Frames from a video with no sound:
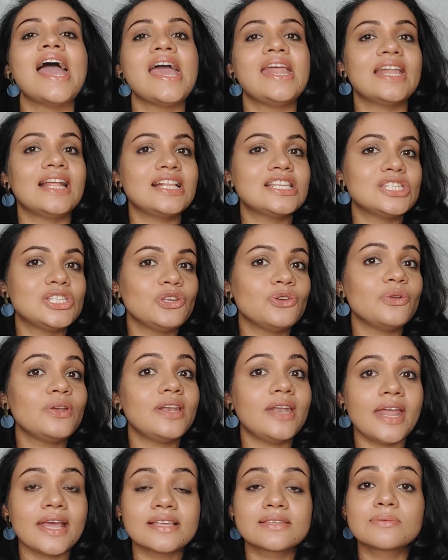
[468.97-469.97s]
And I'll see you
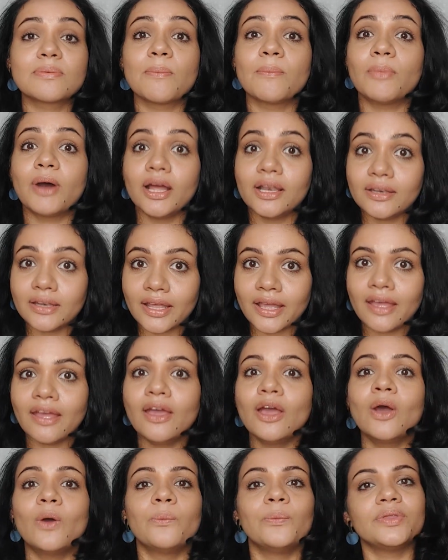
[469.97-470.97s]
next Monday
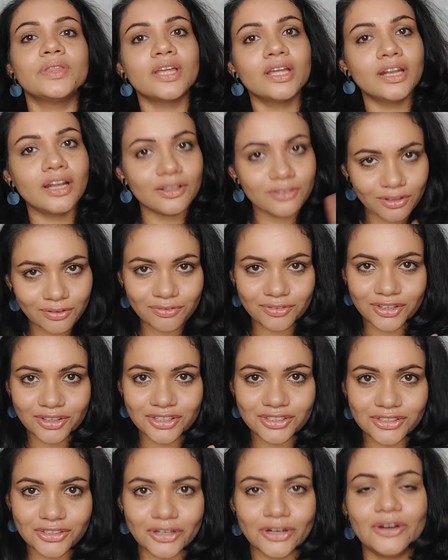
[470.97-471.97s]
with another
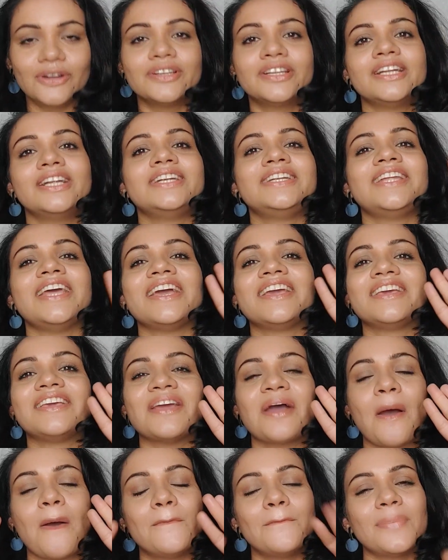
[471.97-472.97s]
video. Then take care.